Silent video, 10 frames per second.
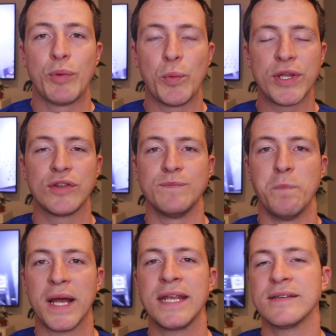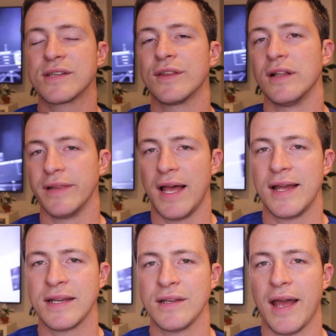but when money is on the
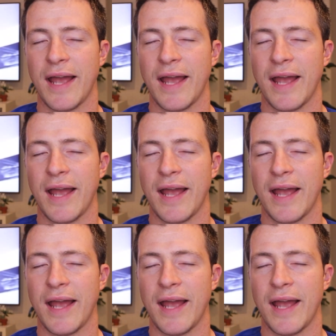line,